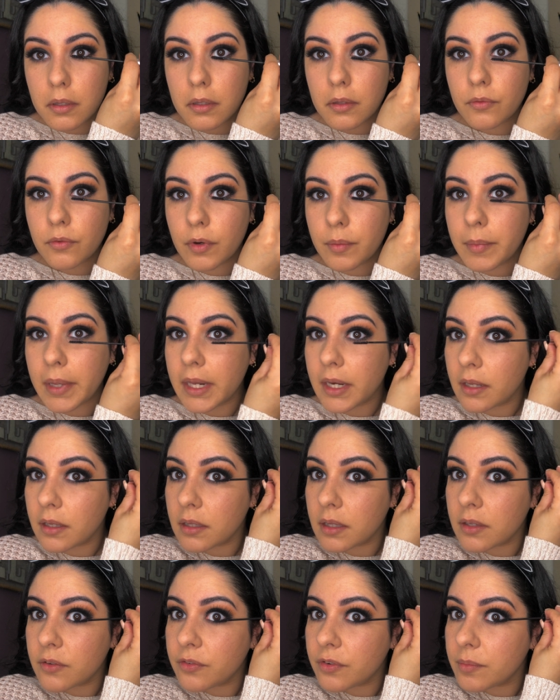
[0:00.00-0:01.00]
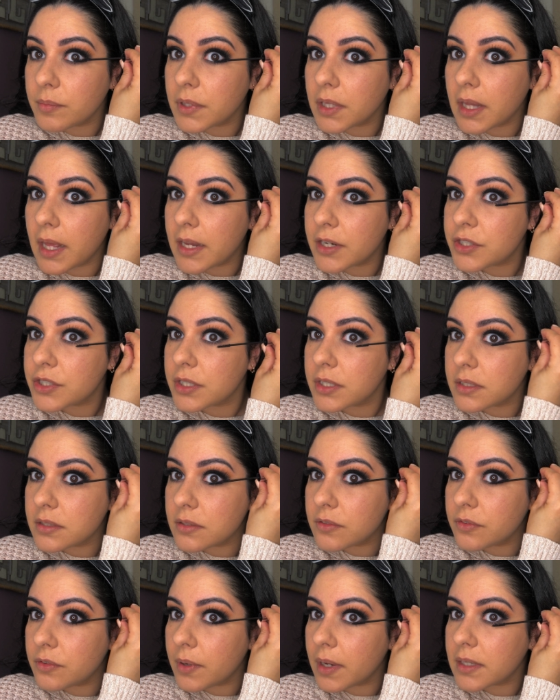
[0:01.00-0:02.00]
remaining, like from the lashes,
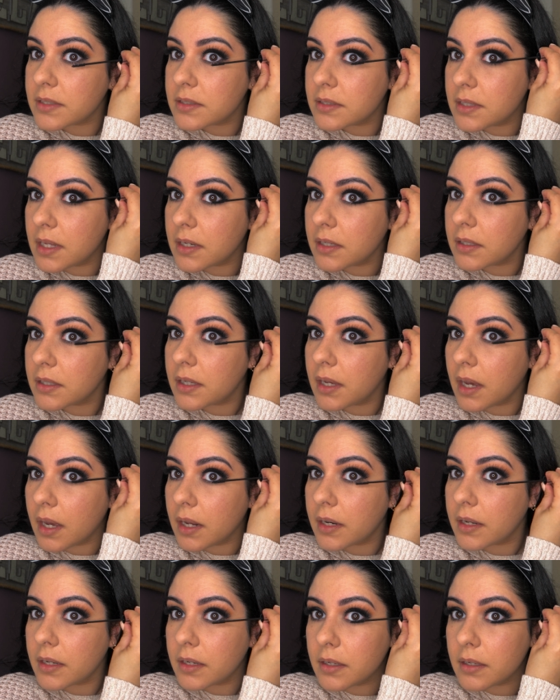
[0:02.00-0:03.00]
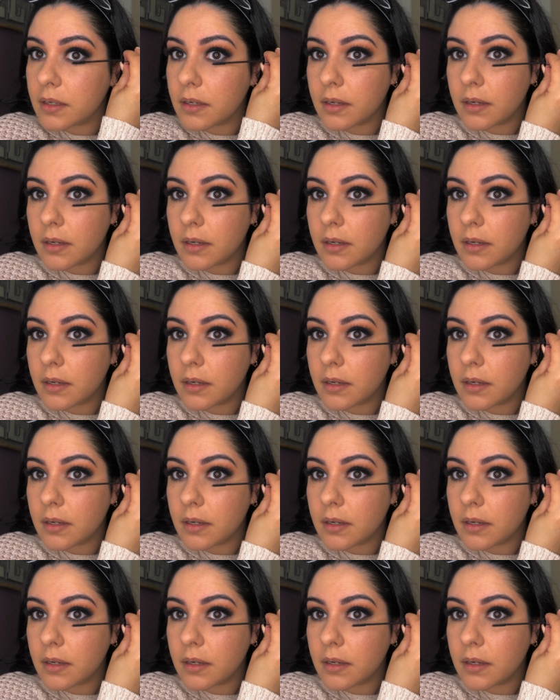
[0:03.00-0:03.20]
if you accidentally got it,